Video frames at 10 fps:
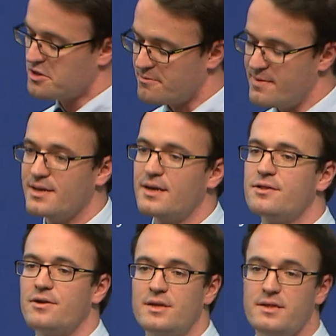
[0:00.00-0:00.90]
The main
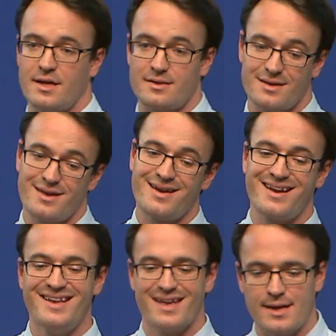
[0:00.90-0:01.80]
reason is that
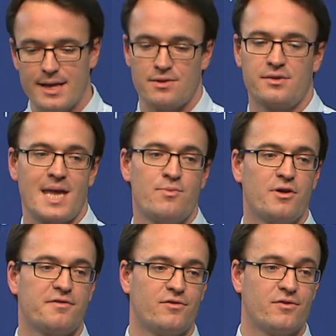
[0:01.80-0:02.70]
clearing at the
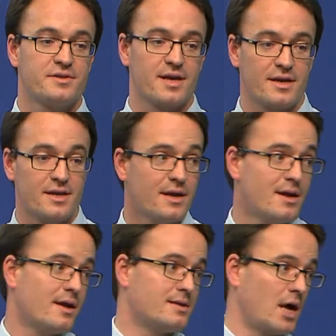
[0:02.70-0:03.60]
time was voluntary,
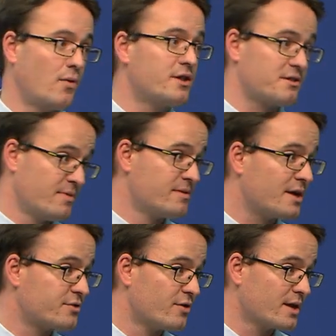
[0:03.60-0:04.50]
now it's
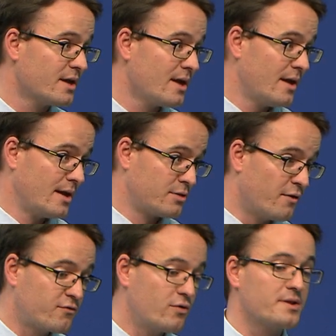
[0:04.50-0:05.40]
mandatory. And
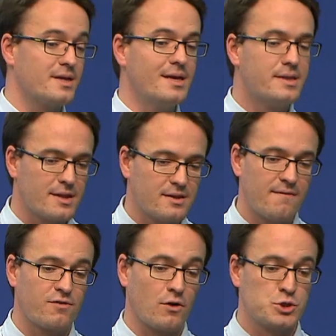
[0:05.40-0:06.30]
so, of course, the
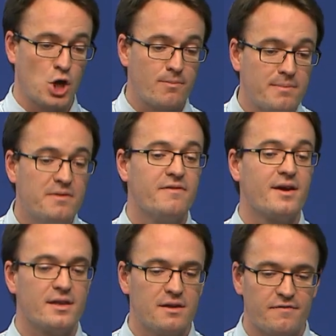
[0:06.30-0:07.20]
incentive structure may be
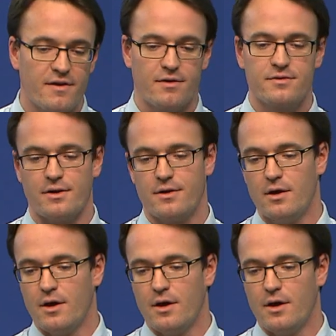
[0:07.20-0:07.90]
very different.